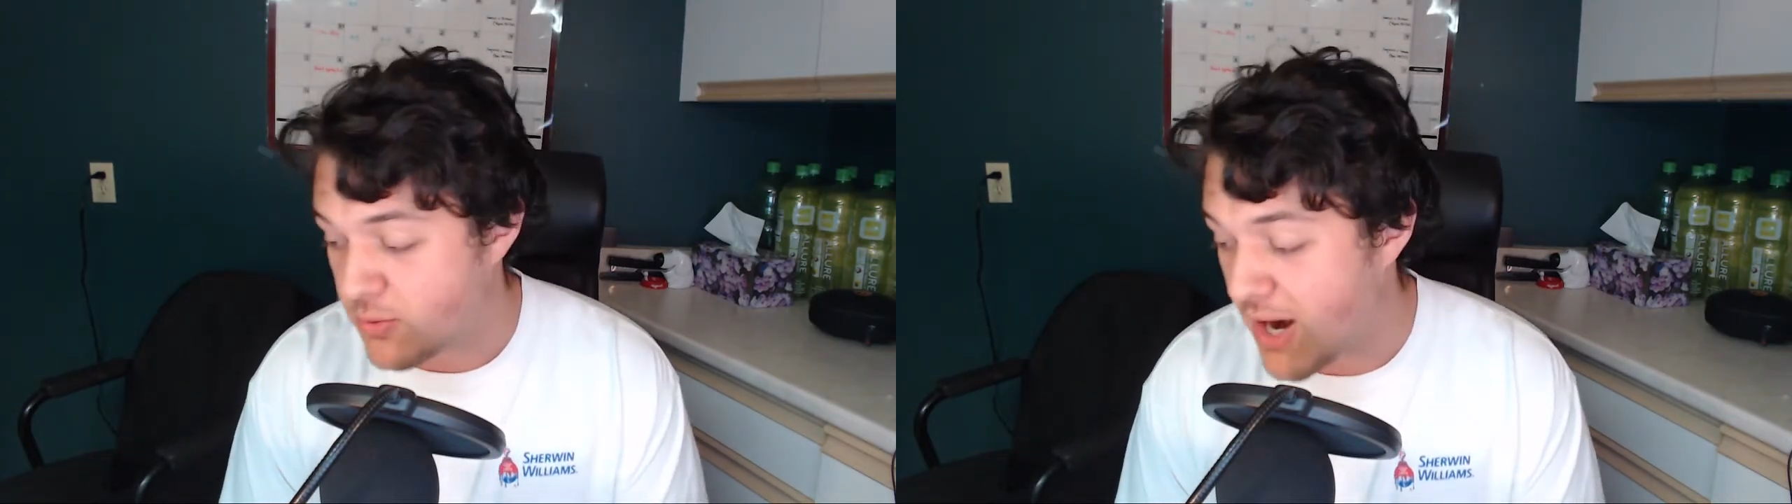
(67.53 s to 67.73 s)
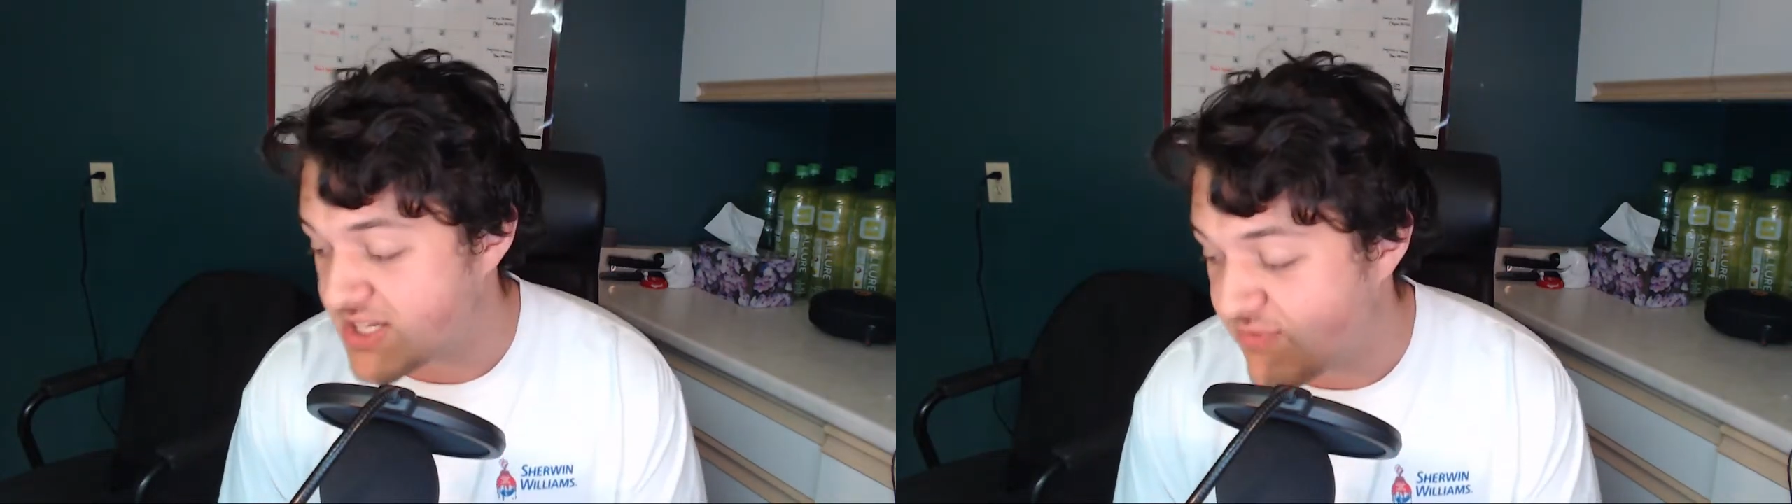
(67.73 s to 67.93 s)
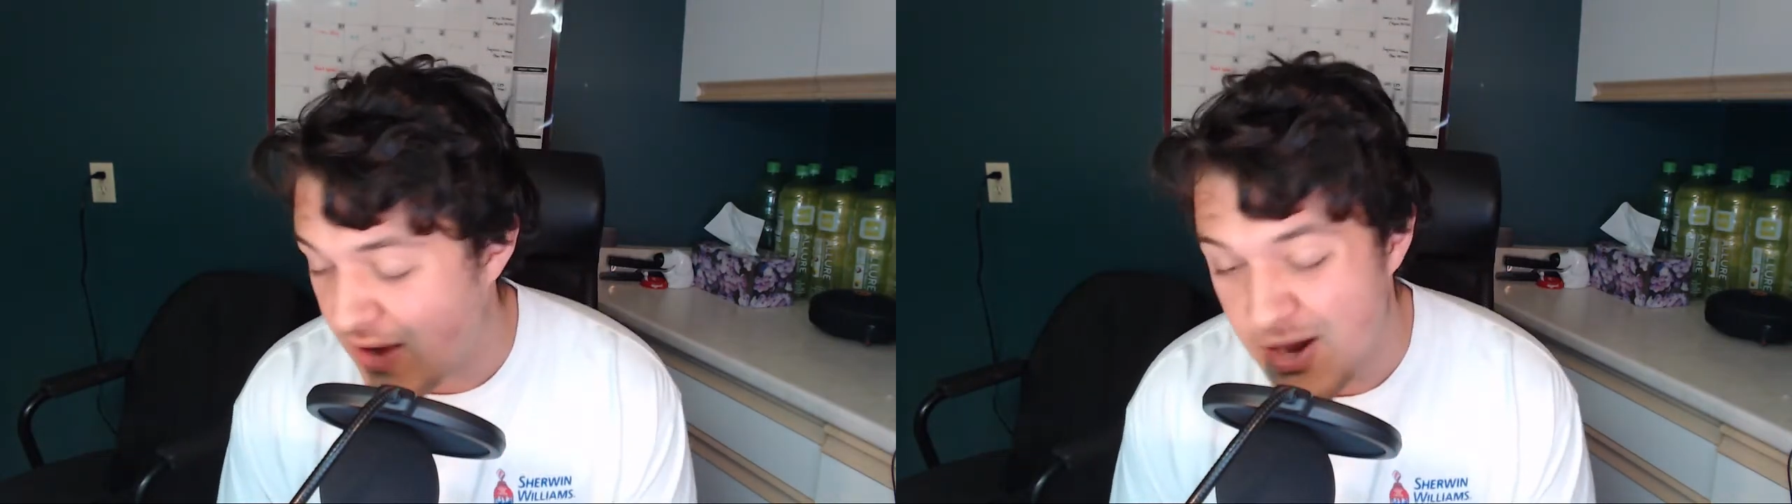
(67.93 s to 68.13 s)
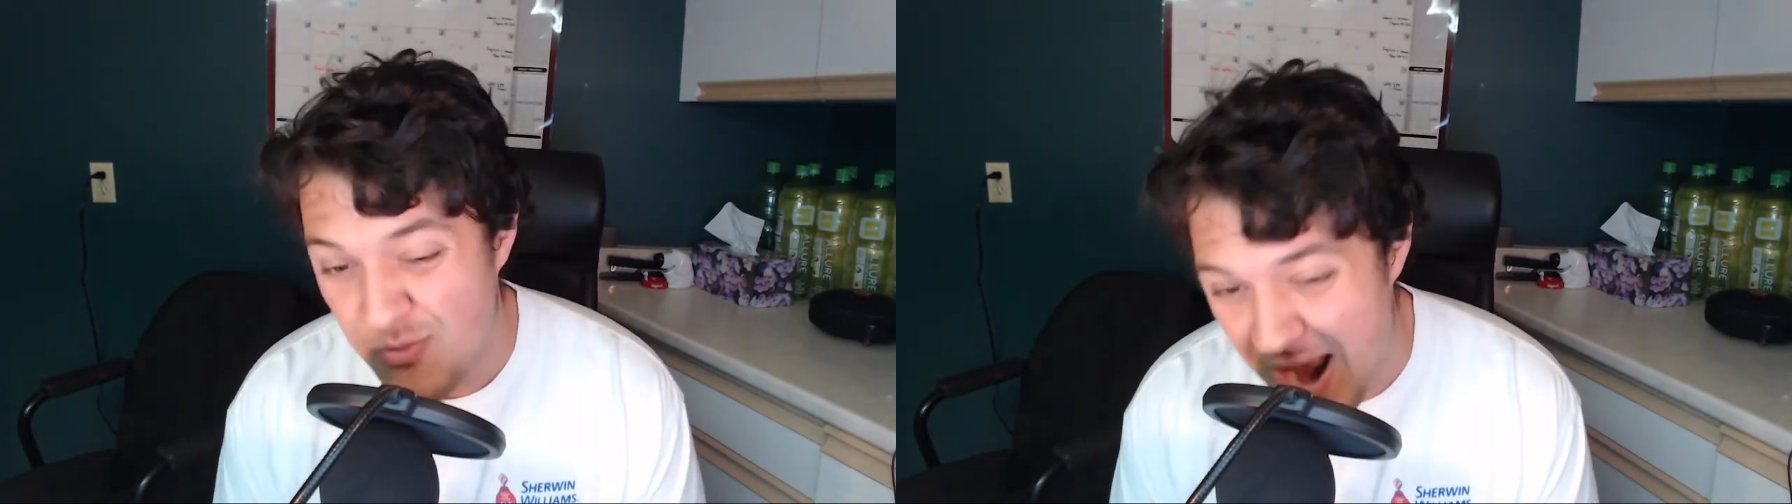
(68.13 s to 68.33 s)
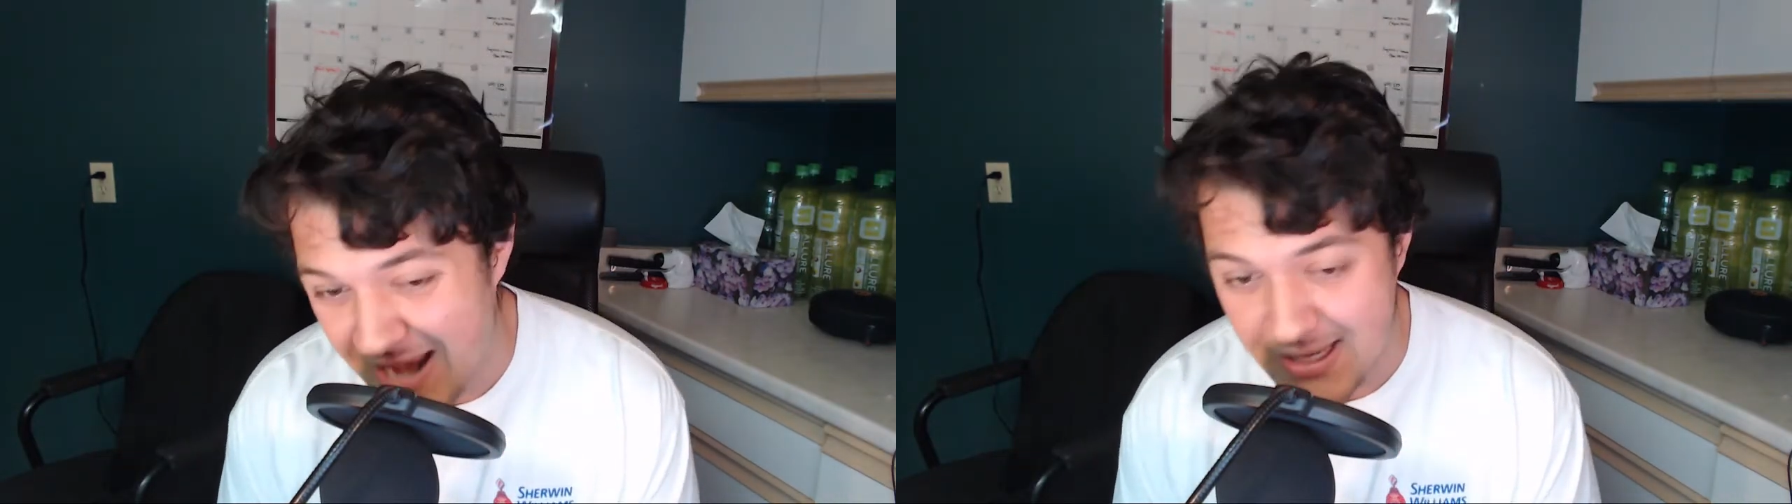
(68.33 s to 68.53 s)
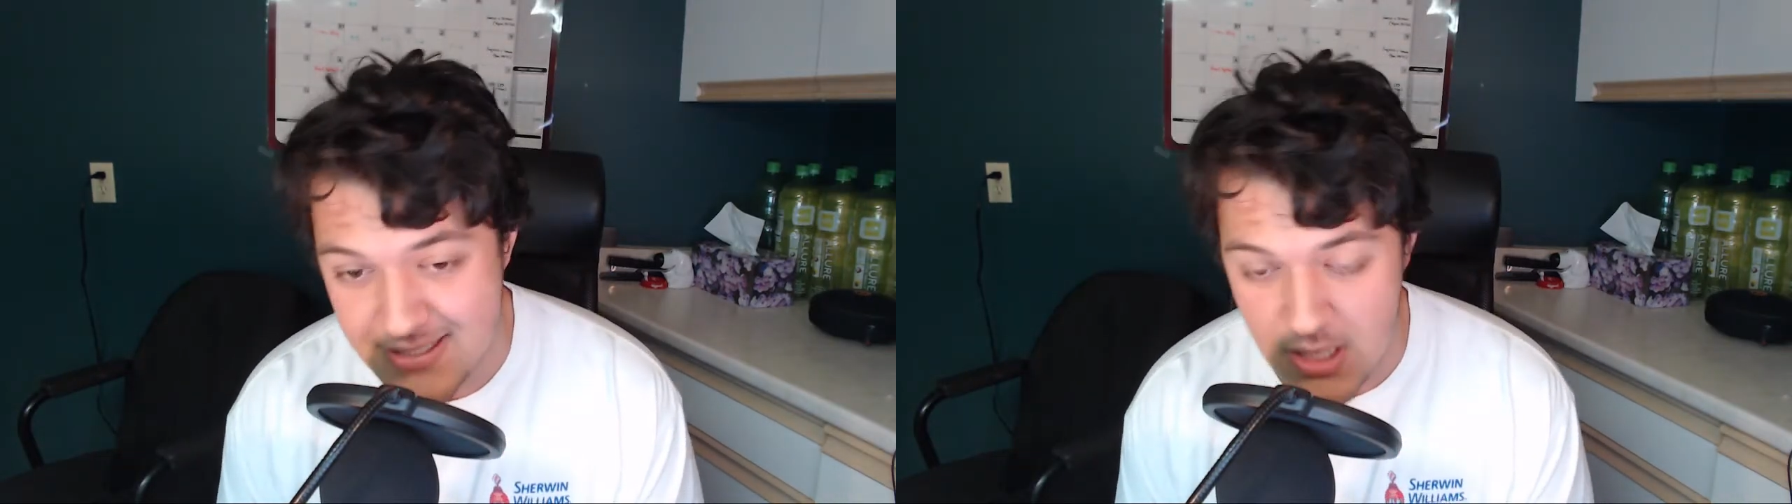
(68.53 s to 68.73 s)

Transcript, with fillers: Rank's fight rankings.